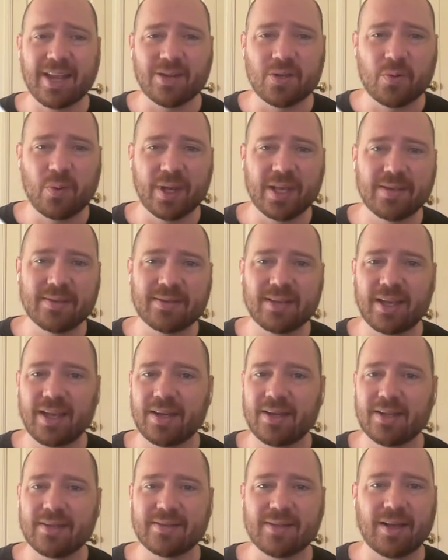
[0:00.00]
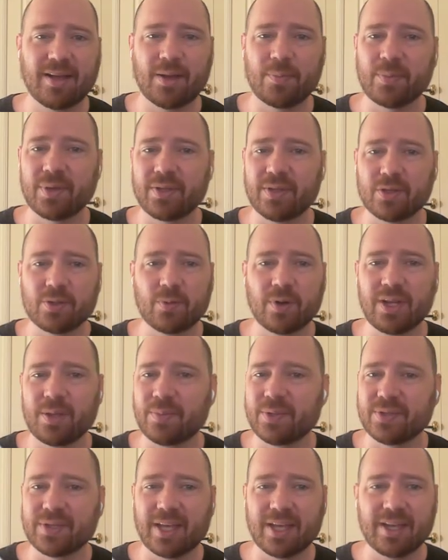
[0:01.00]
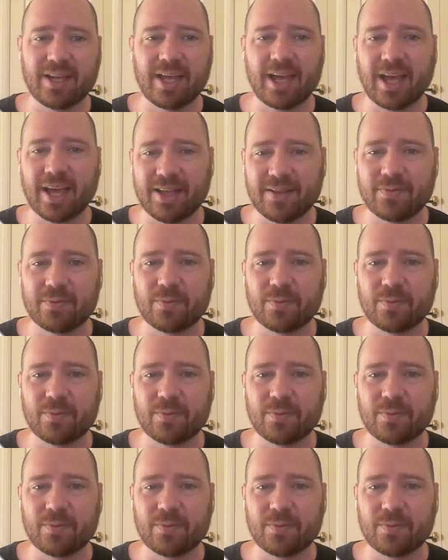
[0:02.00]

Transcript: Queensland is up in the 20% as